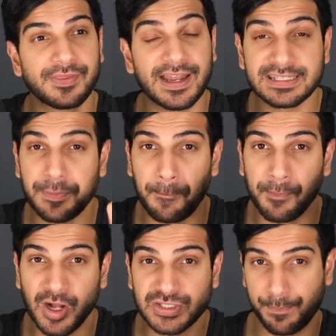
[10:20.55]
that is
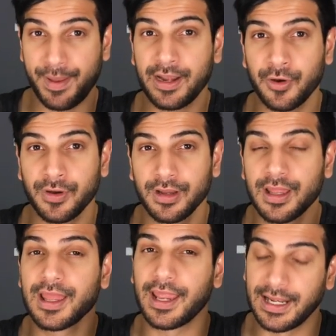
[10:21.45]
much better
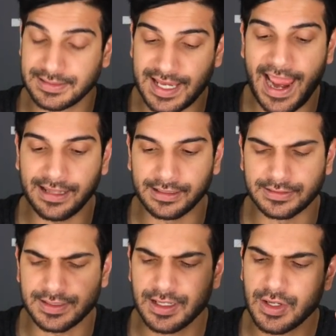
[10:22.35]
in
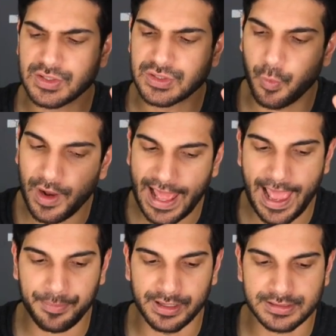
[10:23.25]
talent. So what
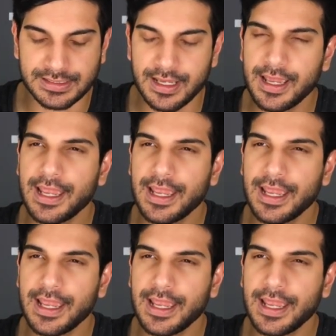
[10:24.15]
happens?